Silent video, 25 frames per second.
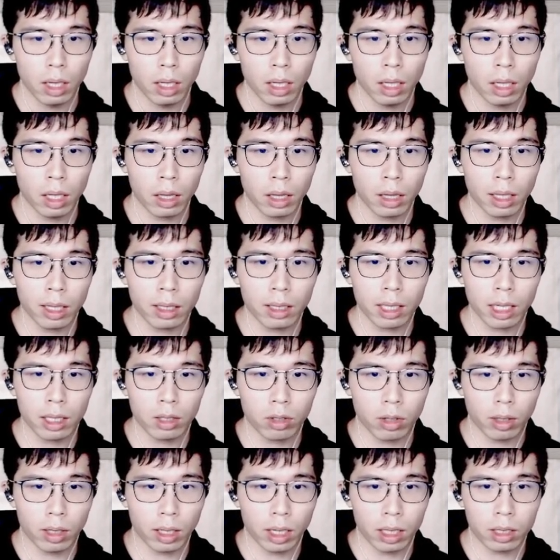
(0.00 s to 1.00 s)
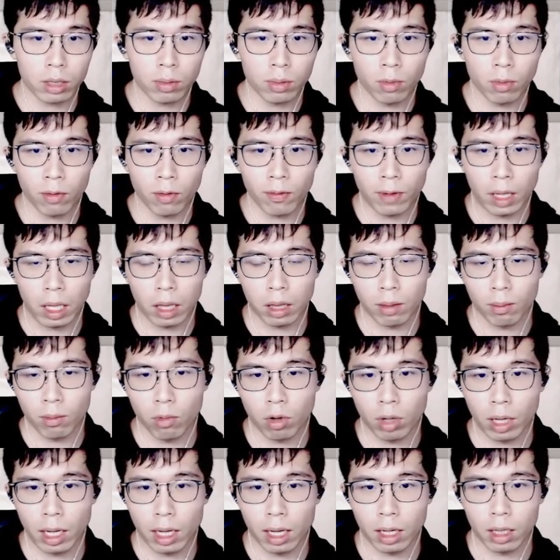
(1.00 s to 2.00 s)
he said that the knight move is
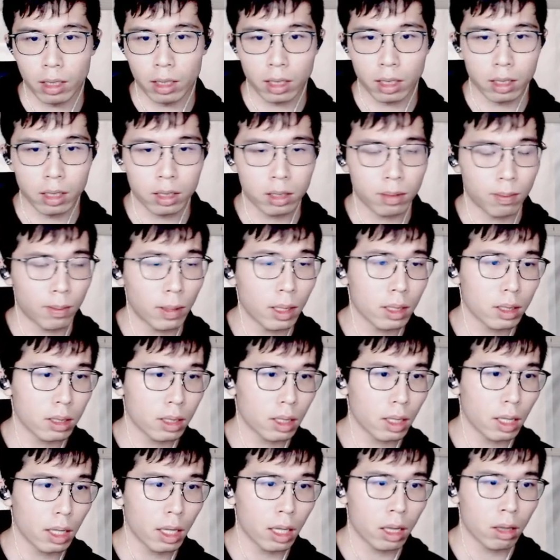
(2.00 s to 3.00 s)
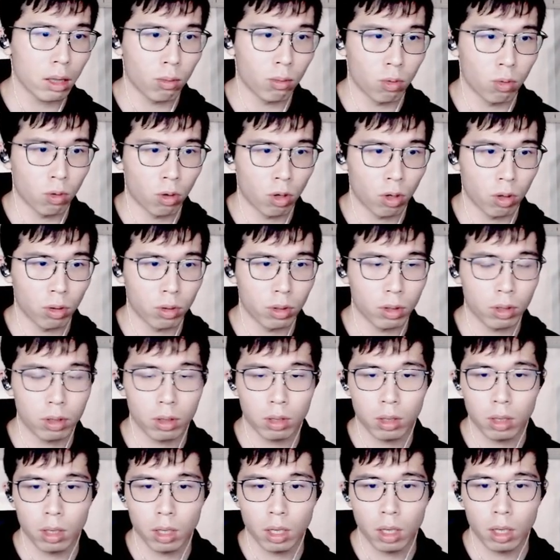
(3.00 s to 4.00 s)
more elegant, but it's wrong.
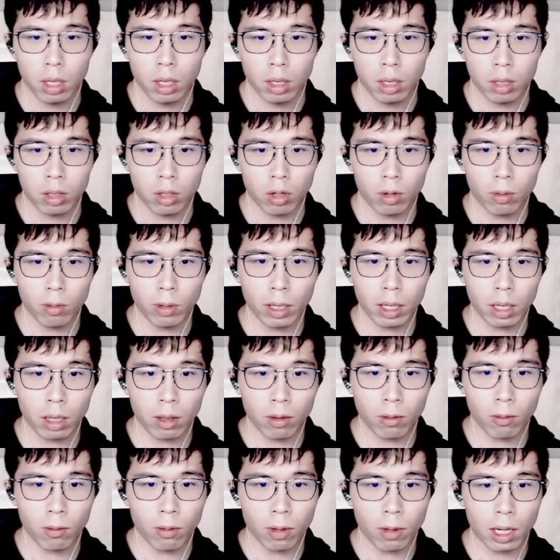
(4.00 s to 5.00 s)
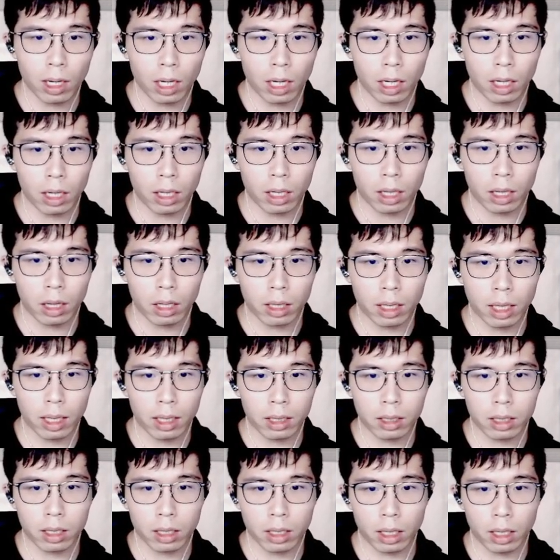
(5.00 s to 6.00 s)
The reason why is
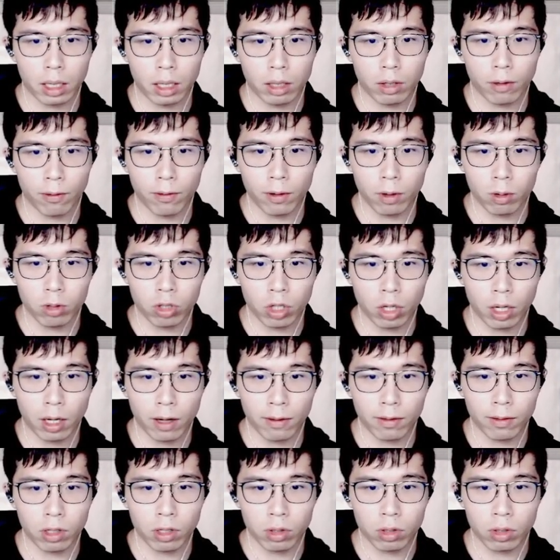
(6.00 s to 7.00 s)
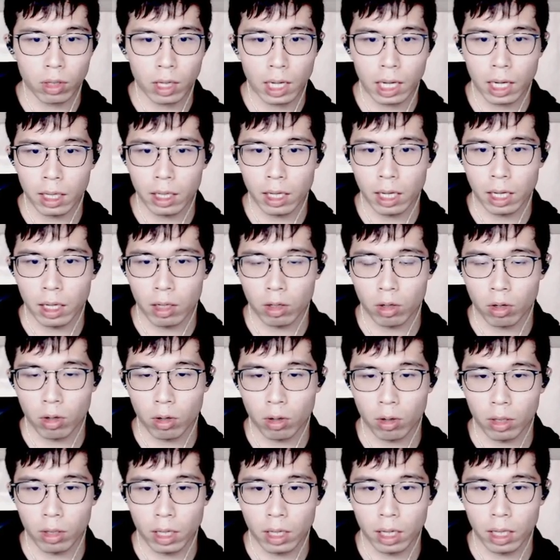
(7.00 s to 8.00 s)
that in the future, after the Hane and
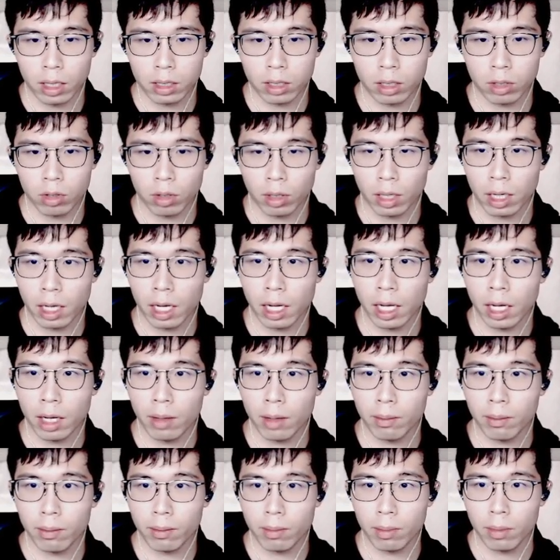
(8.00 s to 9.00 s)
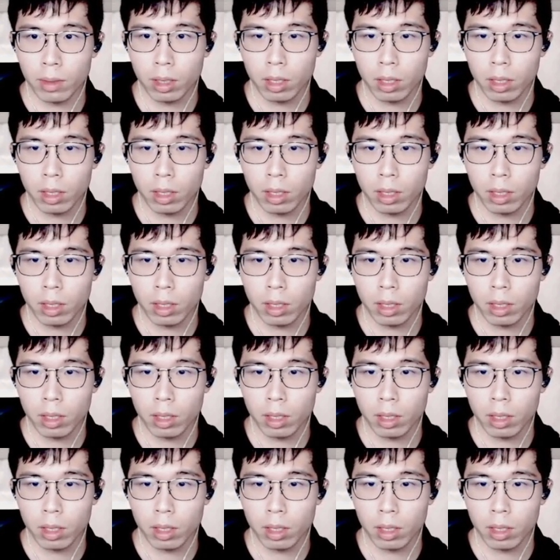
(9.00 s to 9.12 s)
Cornet, the clamp